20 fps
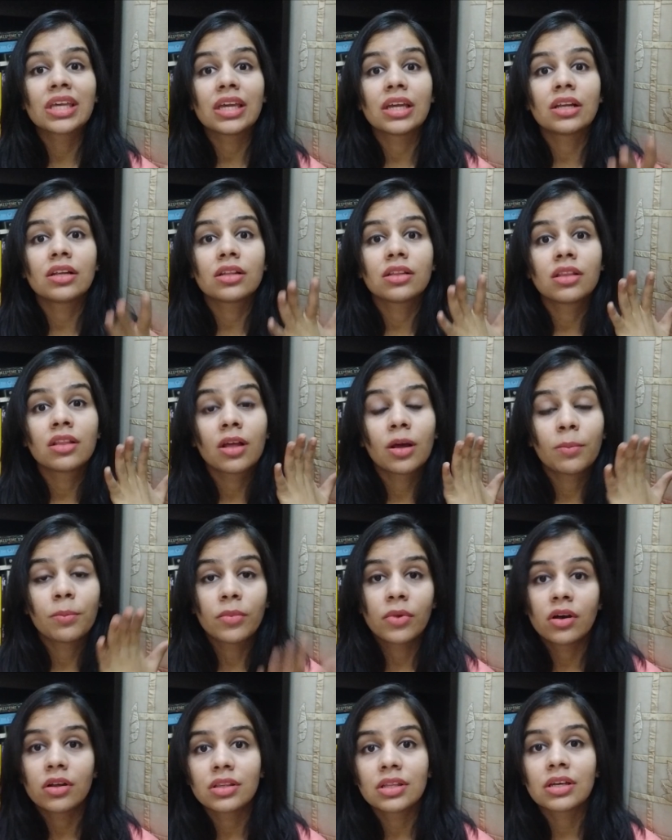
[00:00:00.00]
killed their
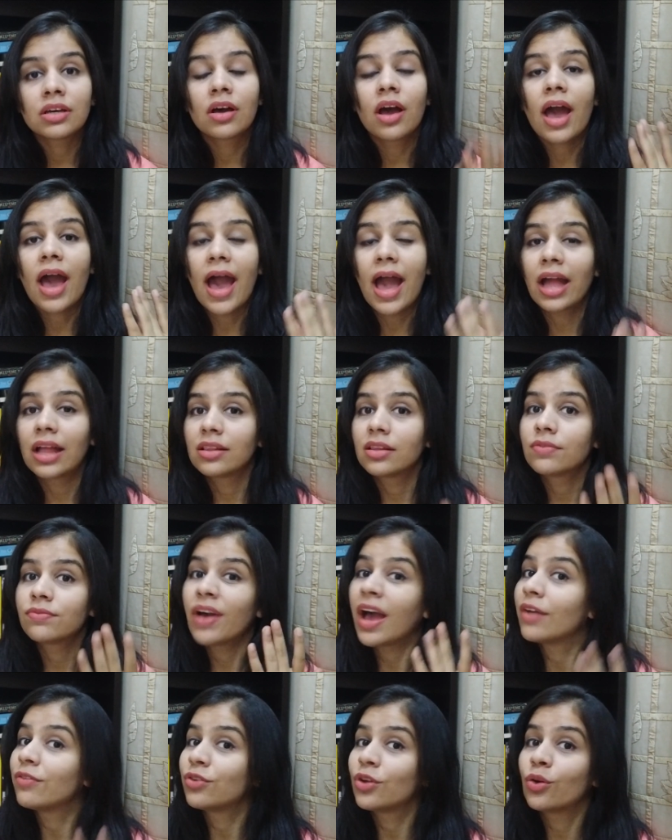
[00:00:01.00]
mother and the
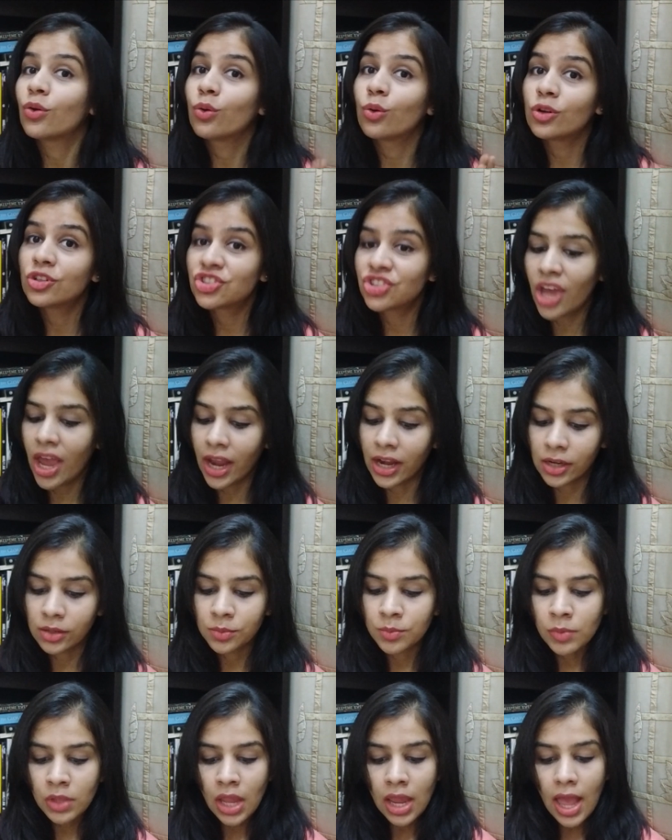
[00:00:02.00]
5-year-old child.
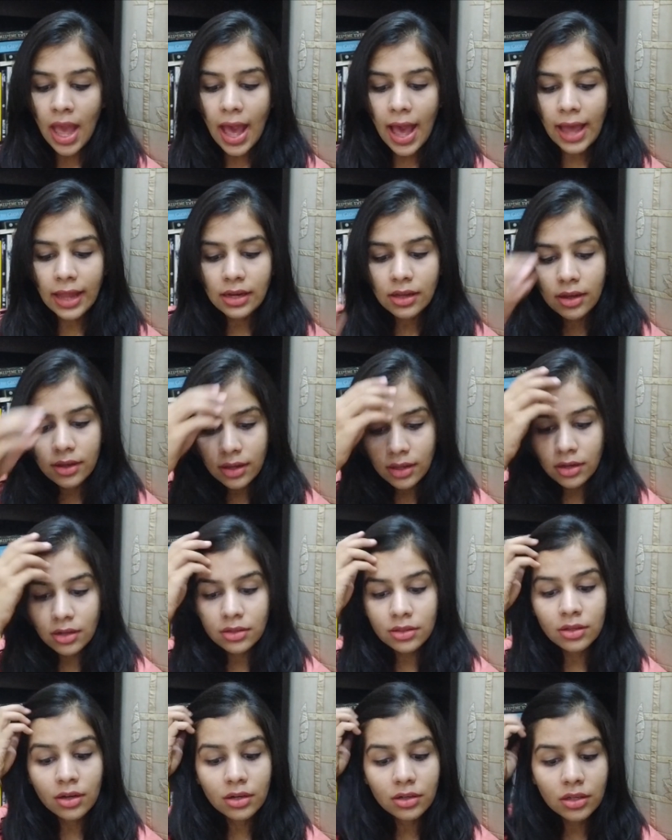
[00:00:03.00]
And again a
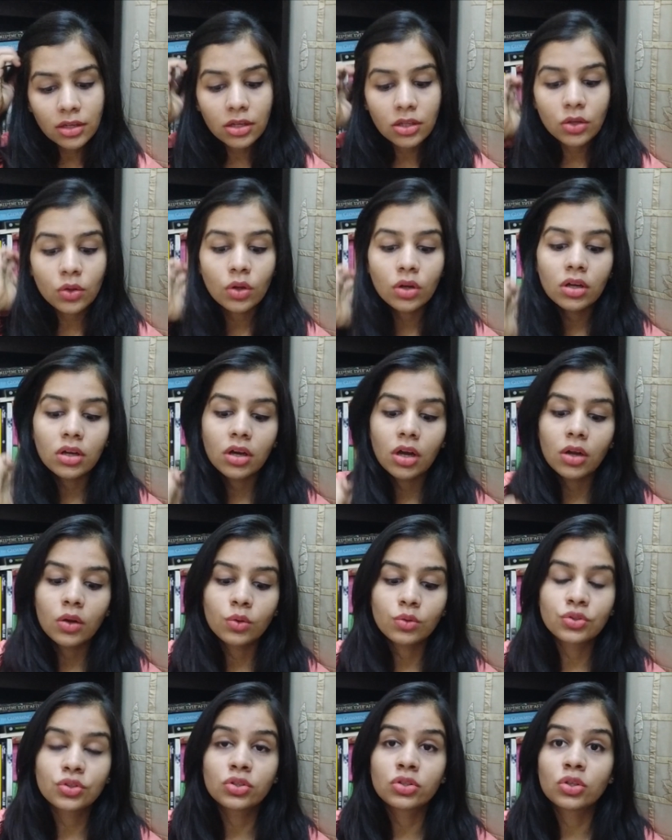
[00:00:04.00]
13-year-old girl
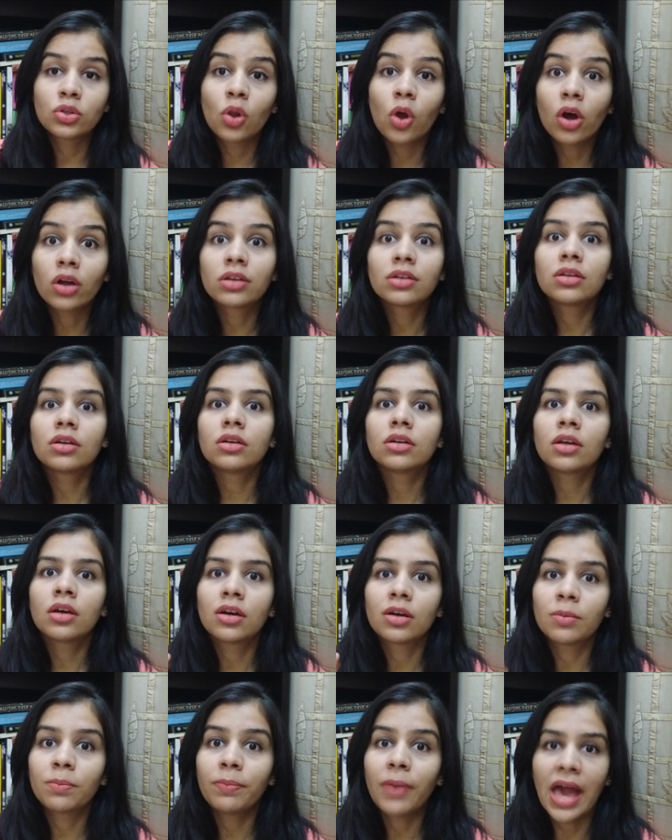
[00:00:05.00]
who slaughtered
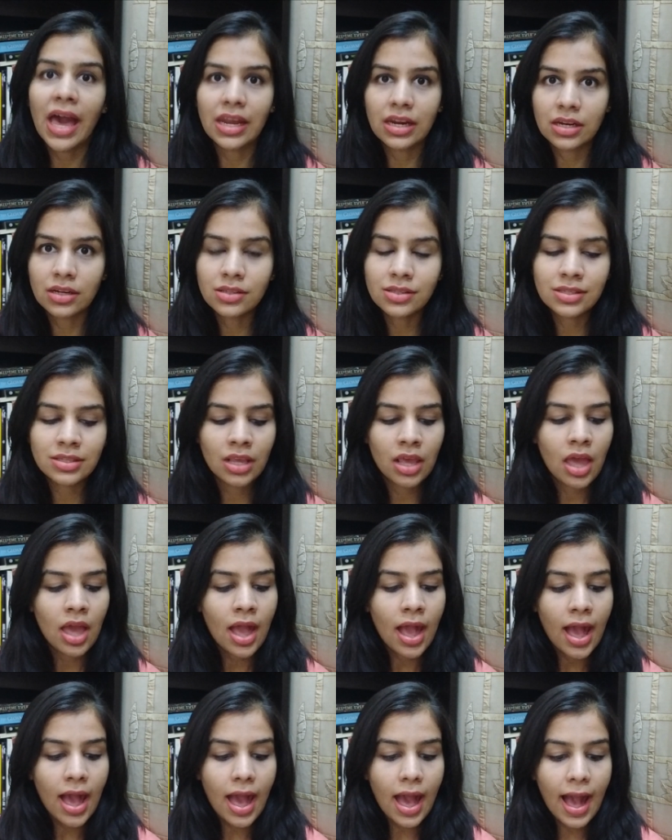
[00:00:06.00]
her parents,
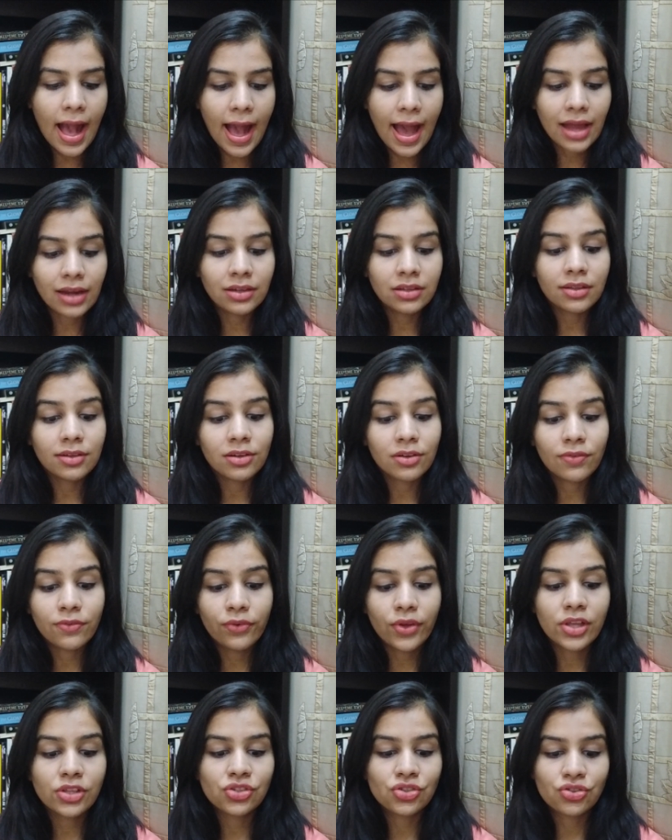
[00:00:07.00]
and the
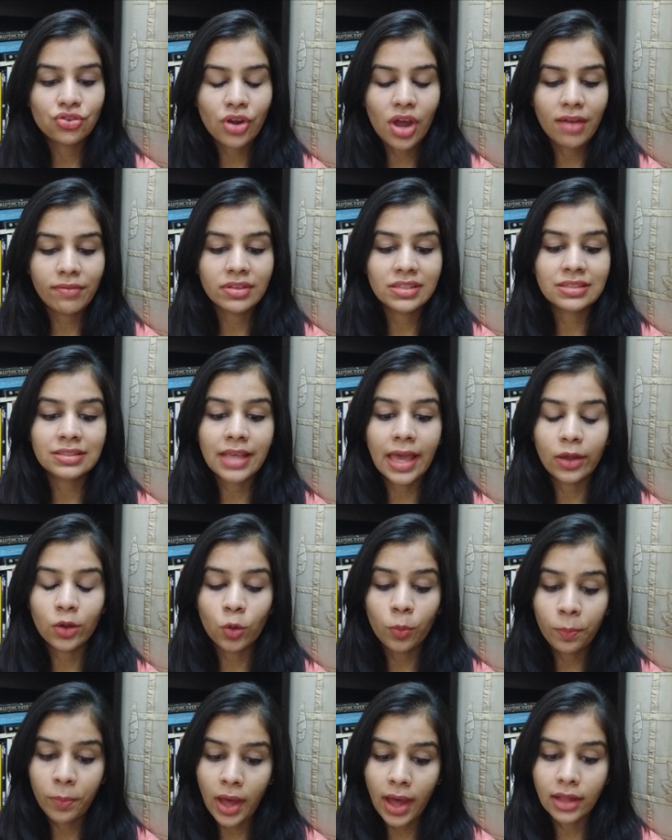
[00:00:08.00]
revenge-driven
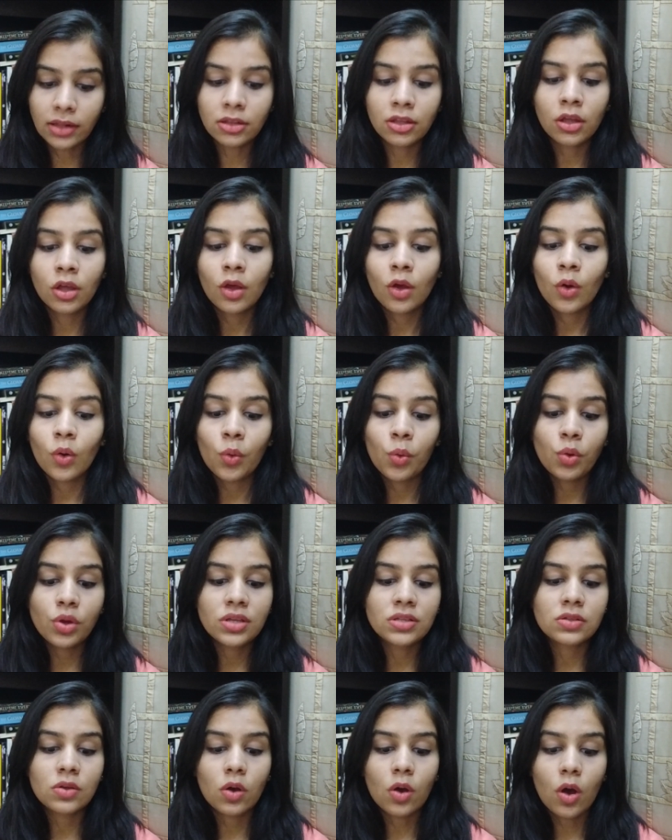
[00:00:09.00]
psychopath who
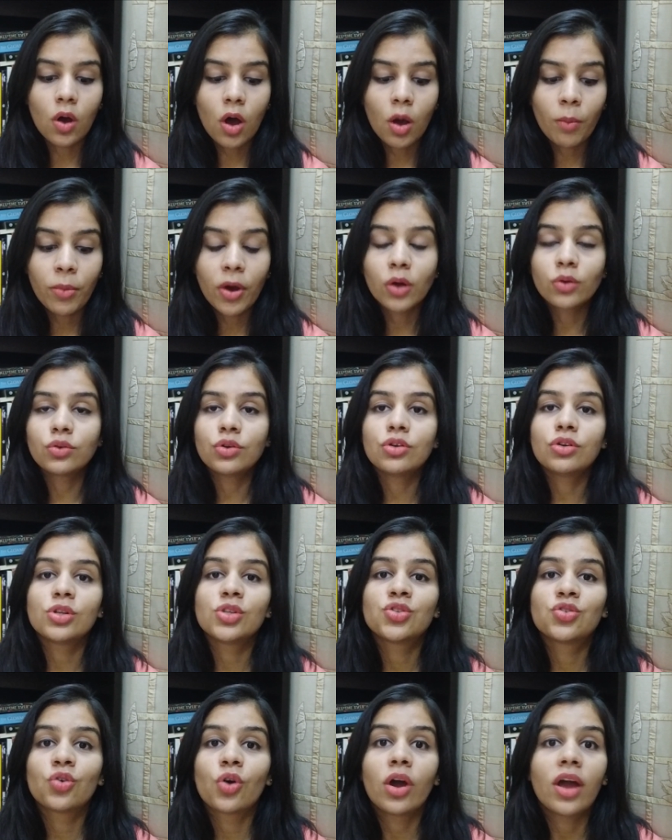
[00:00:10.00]
is about to
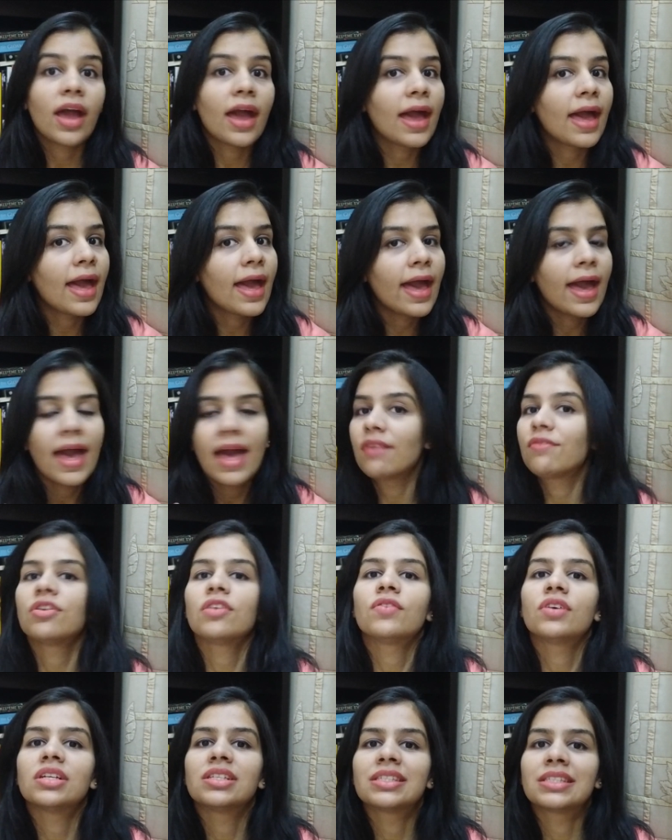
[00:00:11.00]
destroy
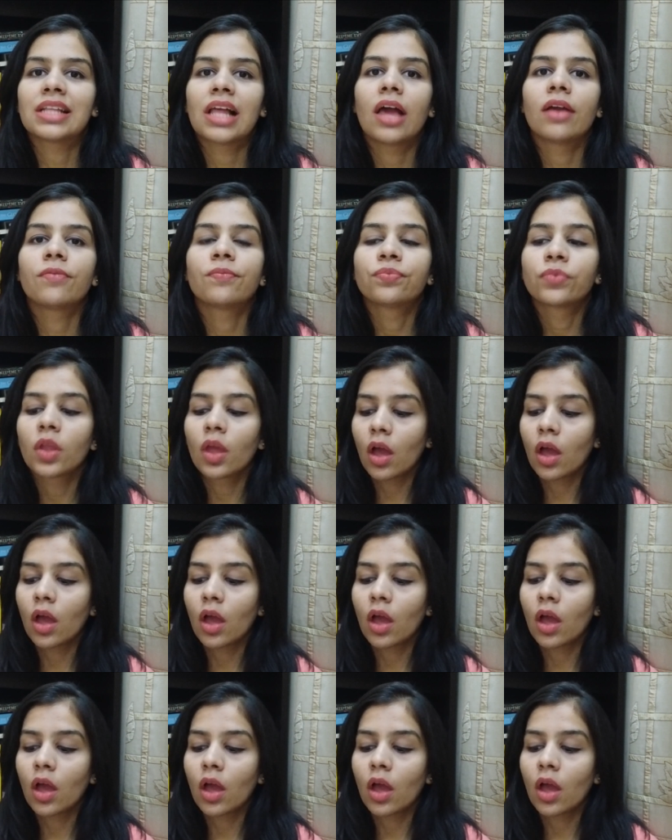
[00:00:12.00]
everyone's life.